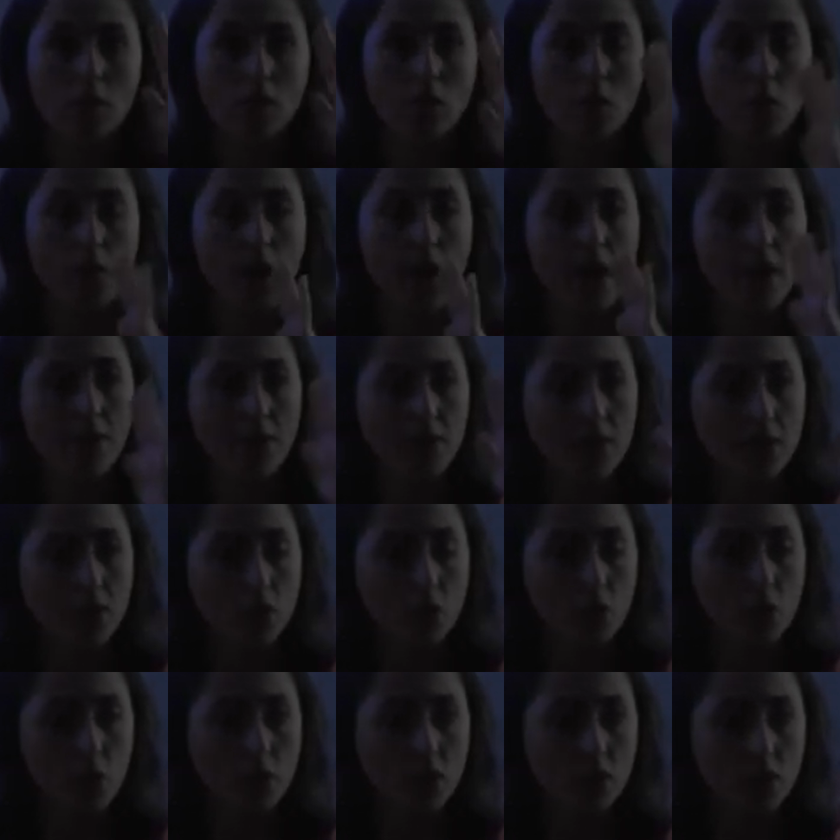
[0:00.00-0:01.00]
we have this
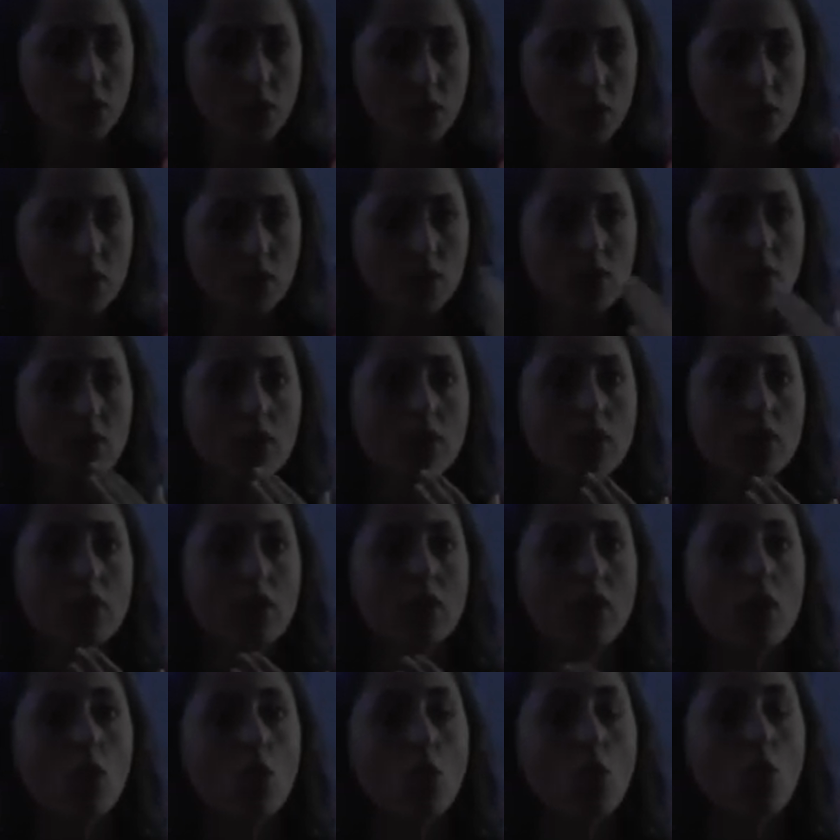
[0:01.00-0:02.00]
question.
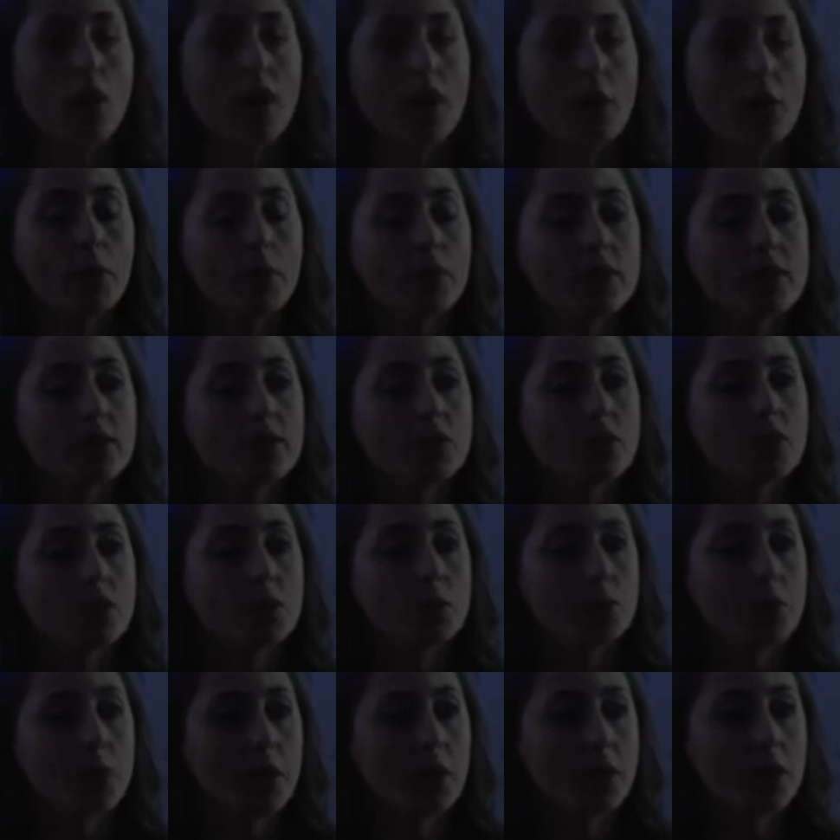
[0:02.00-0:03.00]
One person
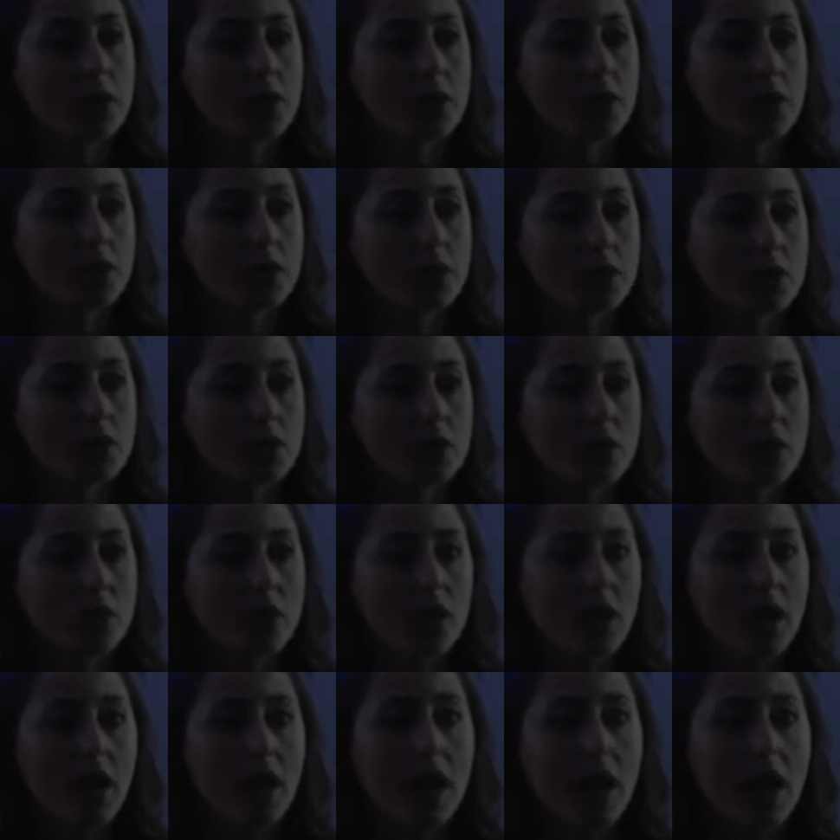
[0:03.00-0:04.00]
speaks,
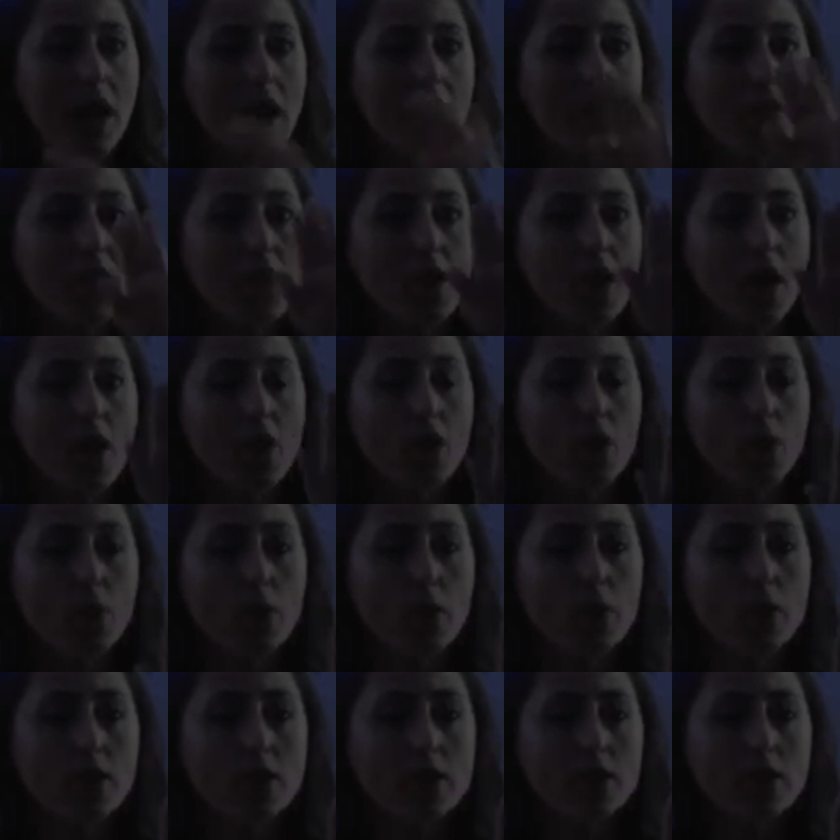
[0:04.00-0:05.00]
and the other
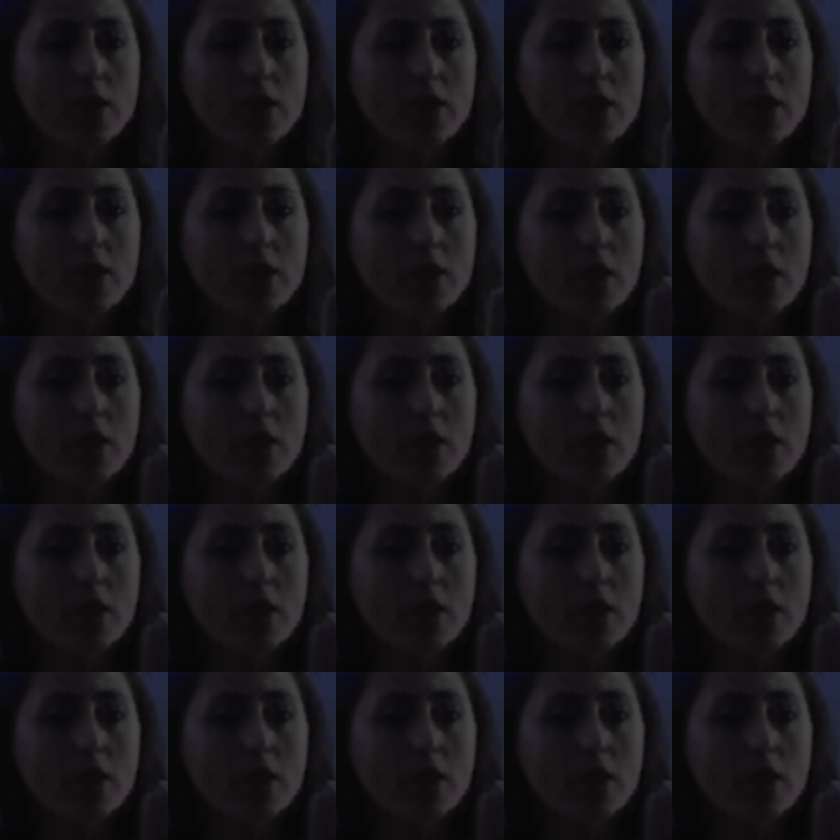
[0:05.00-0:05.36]
person